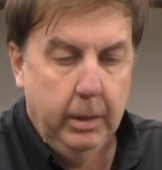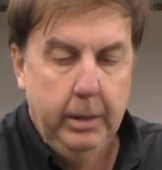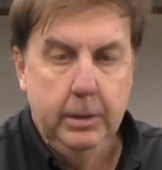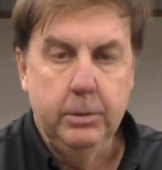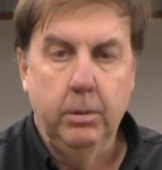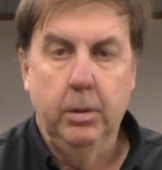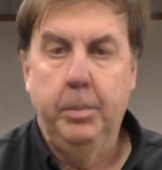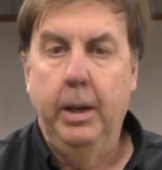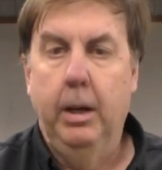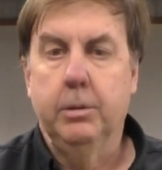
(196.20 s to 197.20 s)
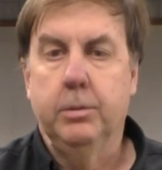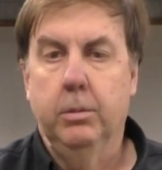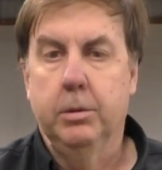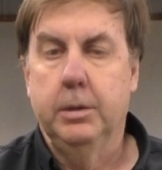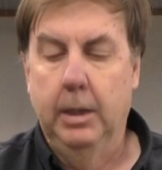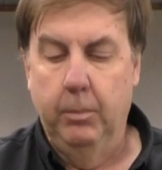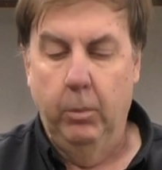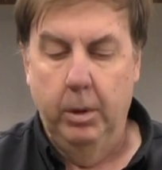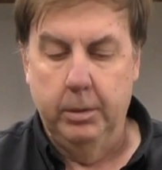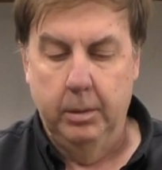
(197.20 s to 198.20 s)
any sort of power source that I'm
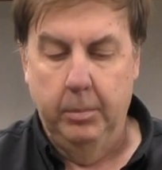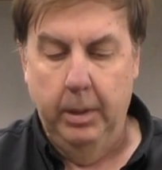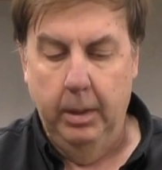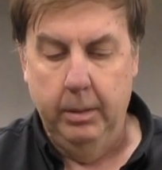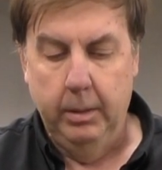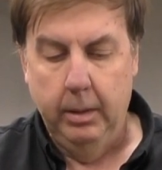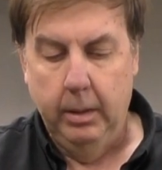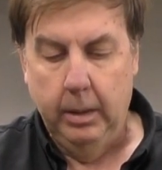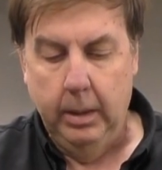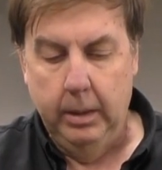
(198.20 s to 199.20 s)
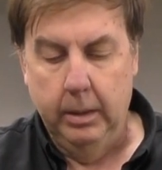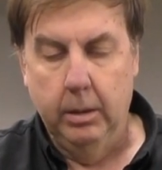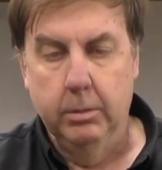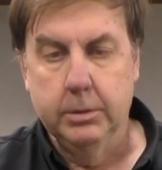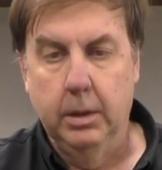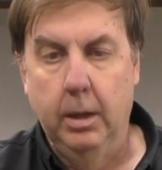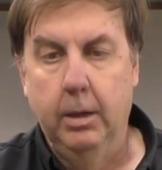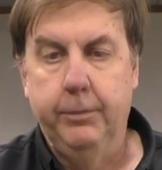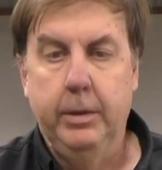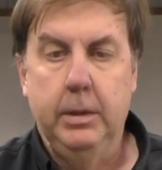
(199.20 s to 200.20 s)
wondering about and it goes
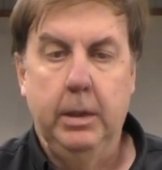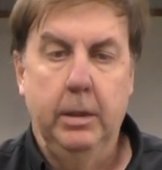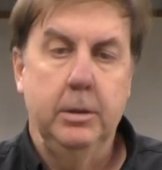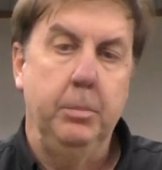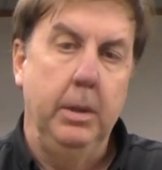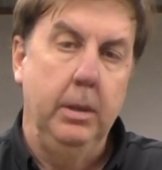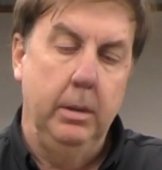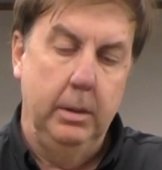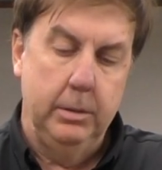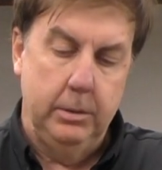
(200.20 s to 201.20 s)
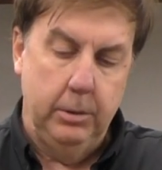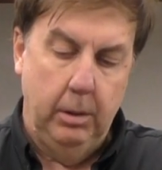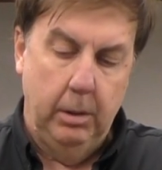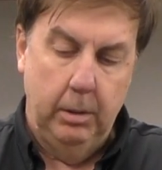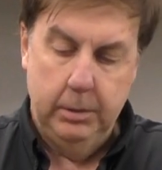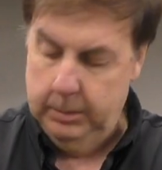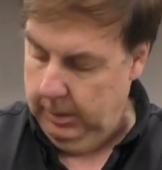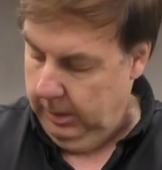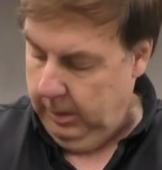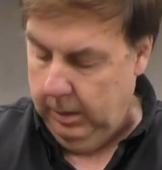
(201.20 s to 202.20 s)
off, it tells me that it's charged.
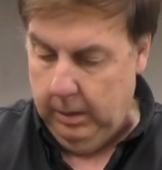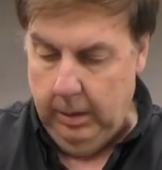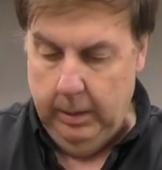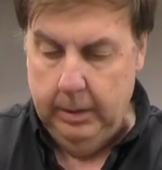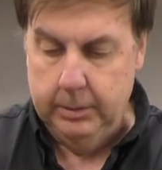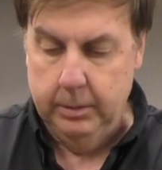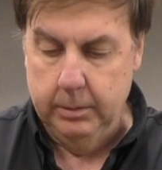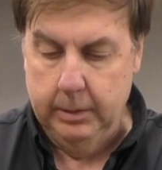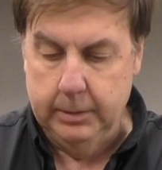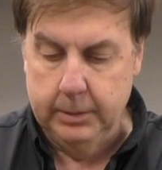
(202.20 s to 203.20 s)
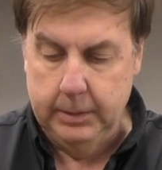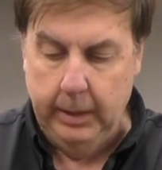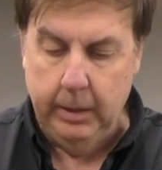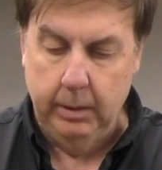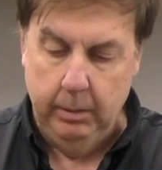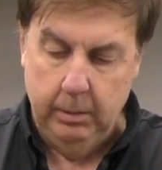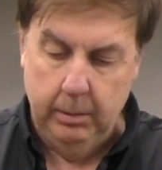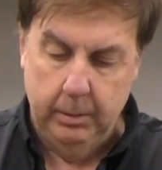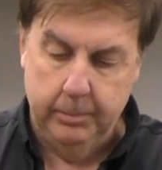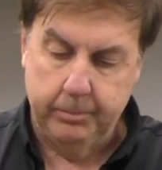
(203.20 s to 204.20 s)
And that's a second
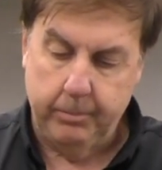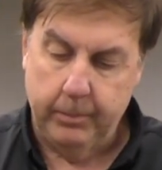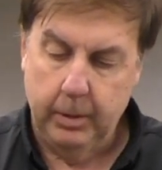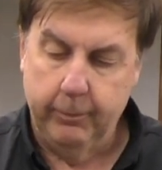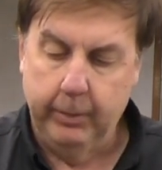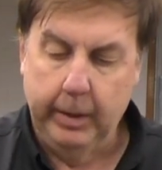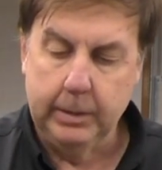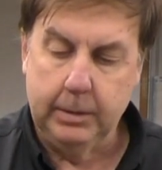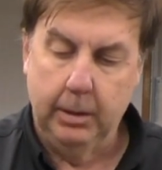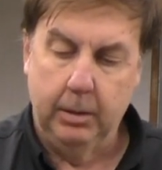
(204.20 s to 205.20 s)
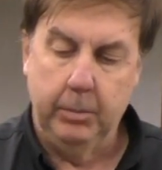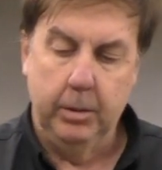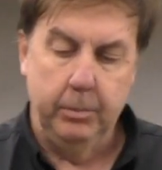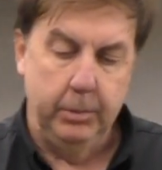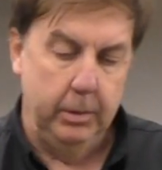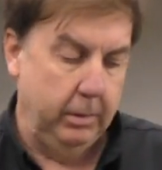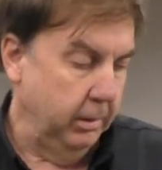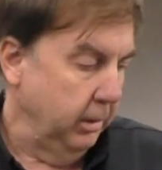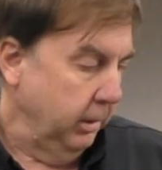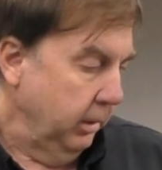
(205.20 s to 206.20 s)
device telling me that
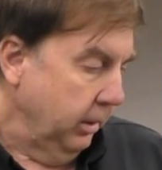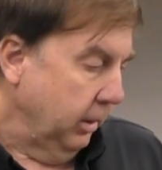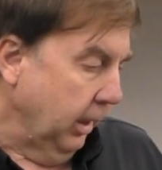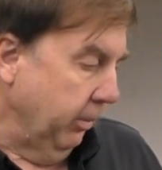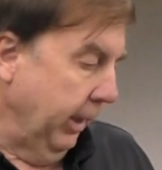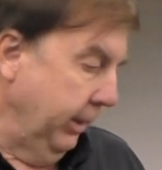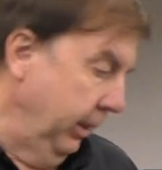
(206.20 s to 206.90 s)
I might